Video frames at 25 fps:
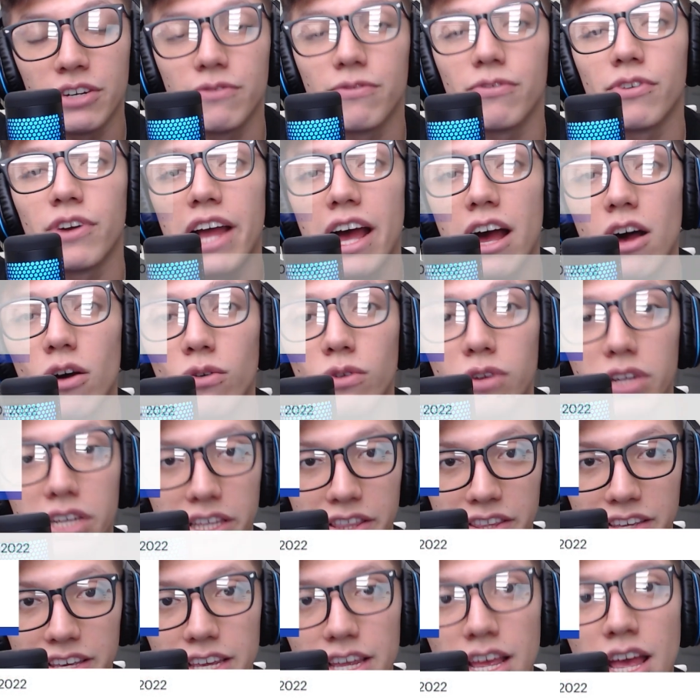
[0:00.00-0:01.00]
for not only
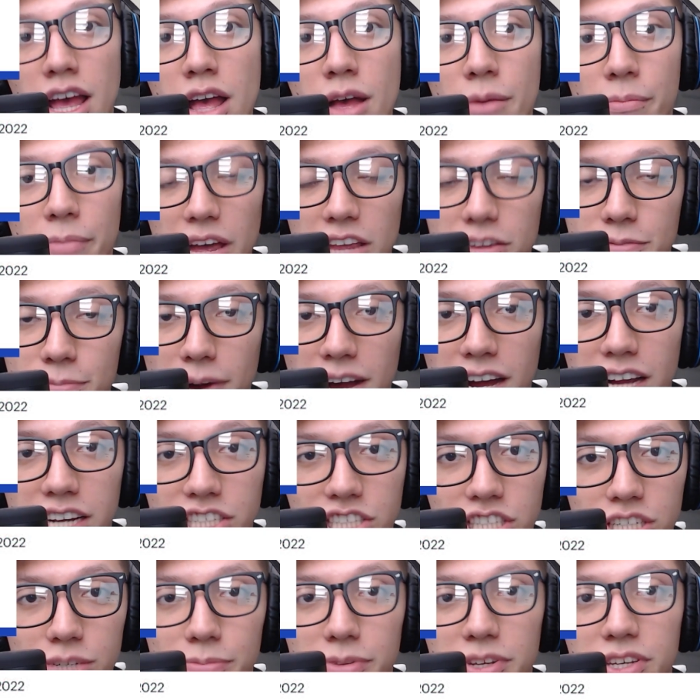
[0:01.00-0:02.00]
the Best Buy
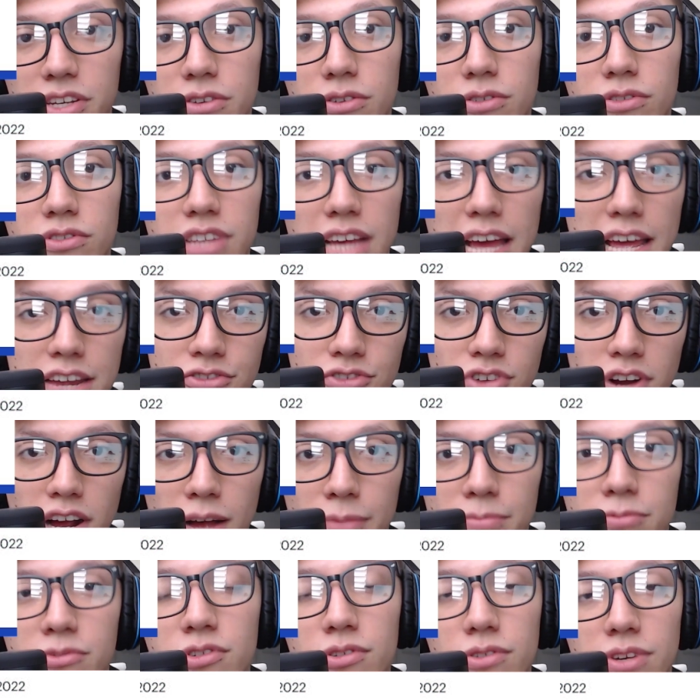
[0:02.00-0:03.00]
GPUs that
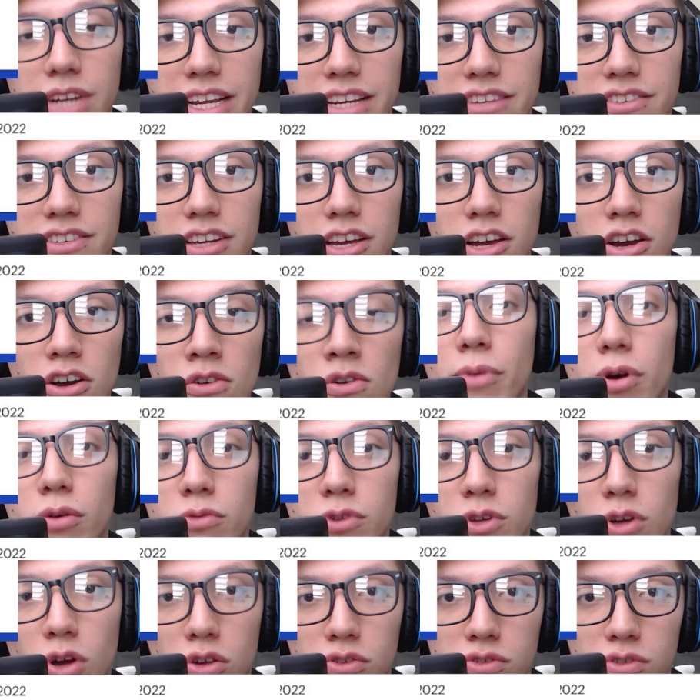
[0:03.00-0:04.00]
dropped 2 days ago, but we
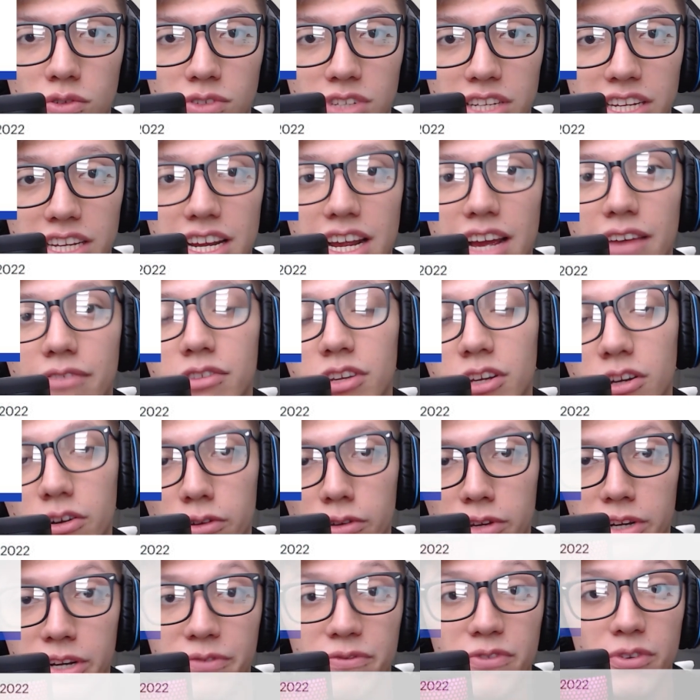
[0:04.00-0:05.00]
also did have the
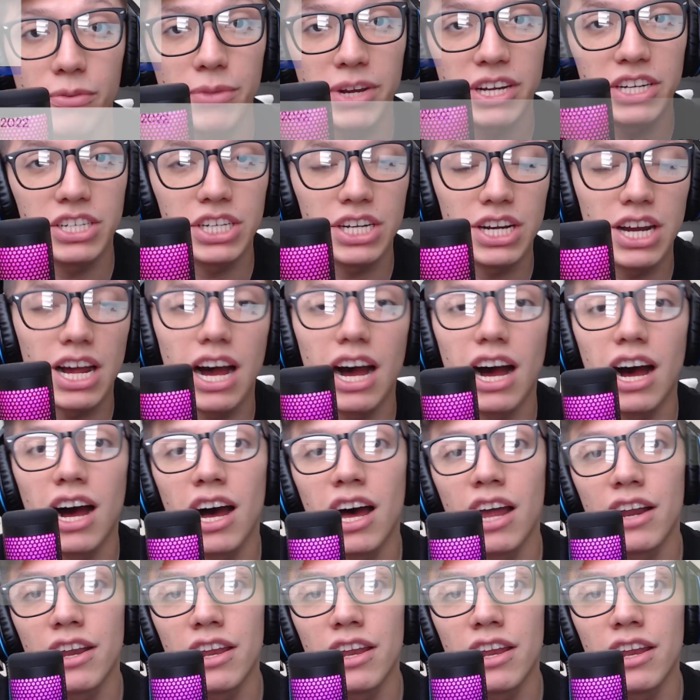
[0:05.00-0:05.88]
early information on